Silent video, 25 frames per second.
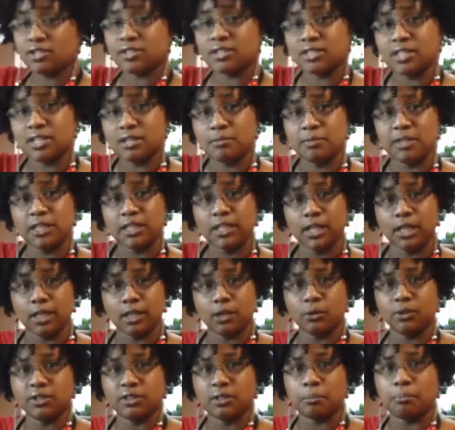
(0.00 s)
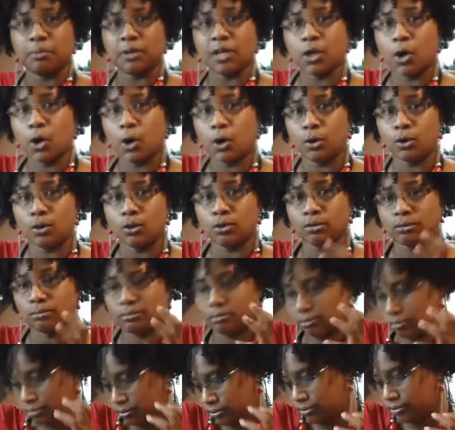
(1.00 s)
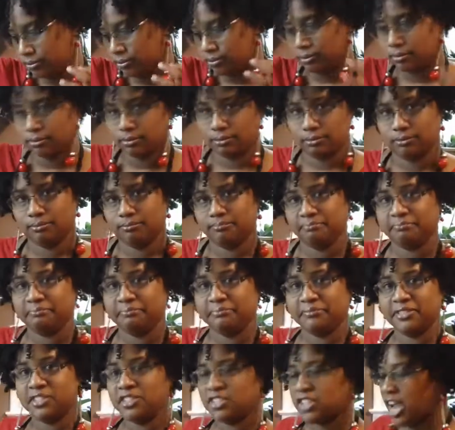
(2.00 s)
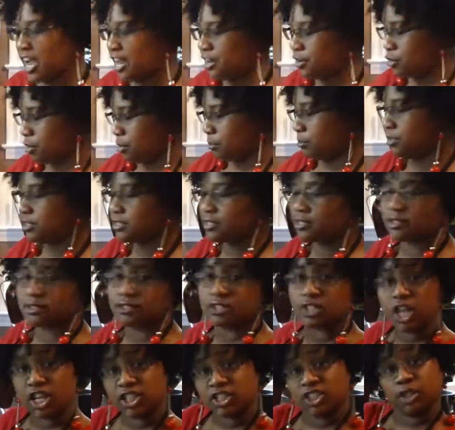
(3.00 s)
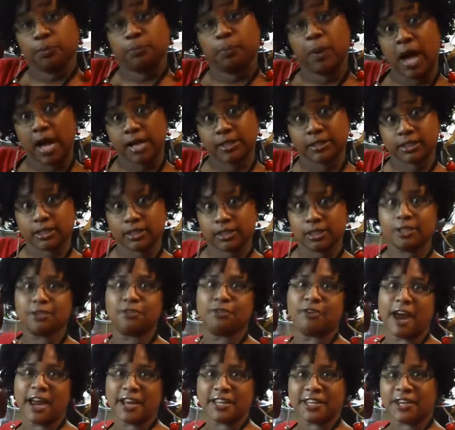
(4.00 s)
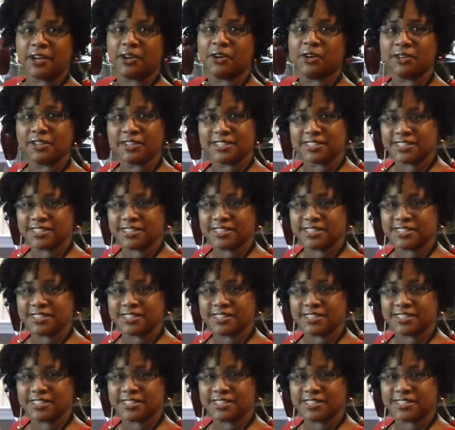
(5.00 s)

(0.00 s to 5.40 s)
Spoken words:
see me dealing with the big old ginormous Dutchy pot right now on the